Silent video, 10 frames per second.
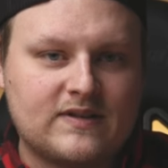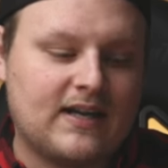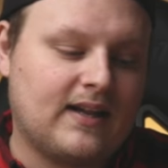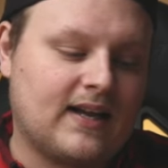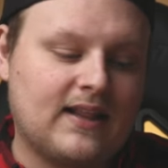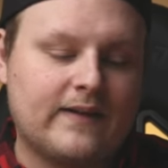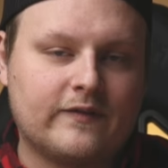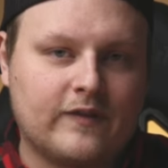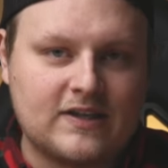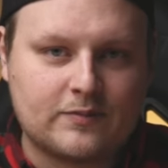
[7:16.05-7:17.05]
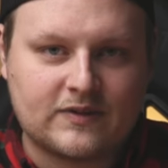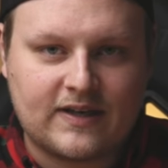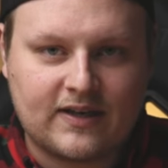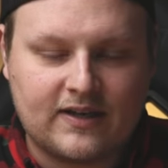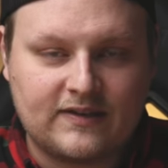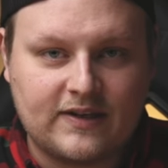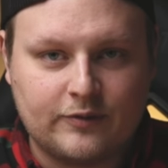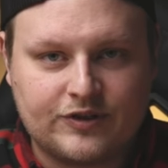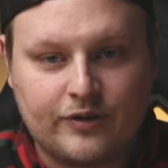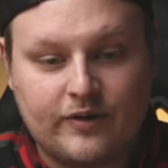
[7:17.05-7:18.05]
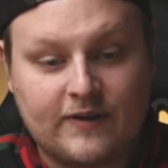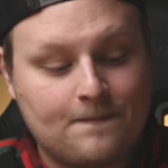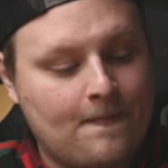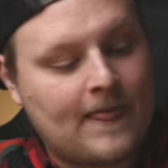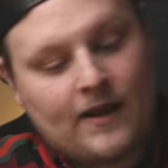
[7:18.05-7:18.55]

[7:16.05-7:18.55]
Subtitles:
at like 11 frames per second continuous shooting,